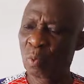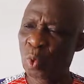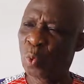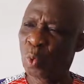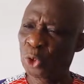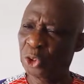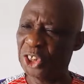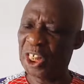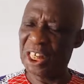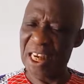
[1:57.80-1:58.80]
we will
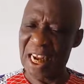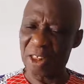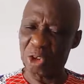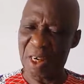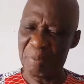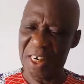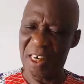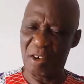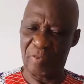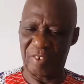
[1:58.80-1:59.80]
see the actual
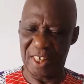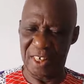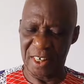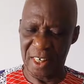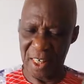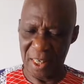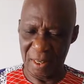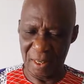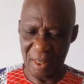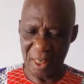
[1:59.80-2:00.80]
meaning of it
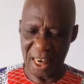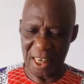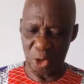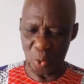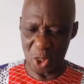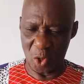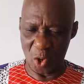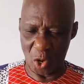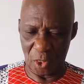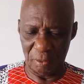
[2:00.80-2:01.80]
as we
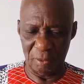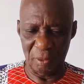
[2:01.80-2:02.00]
go on,